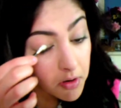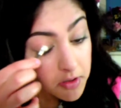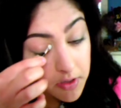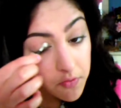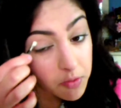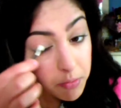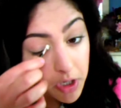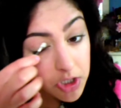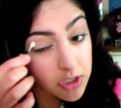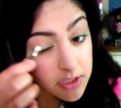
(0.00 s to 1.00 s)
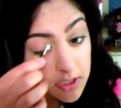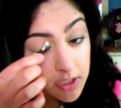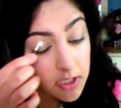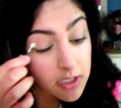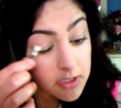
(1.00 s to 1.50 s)
different brushes
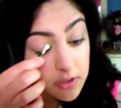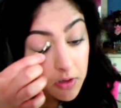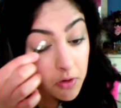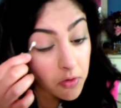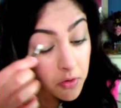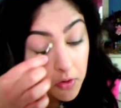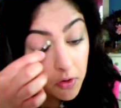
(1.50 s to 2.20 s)
in this, so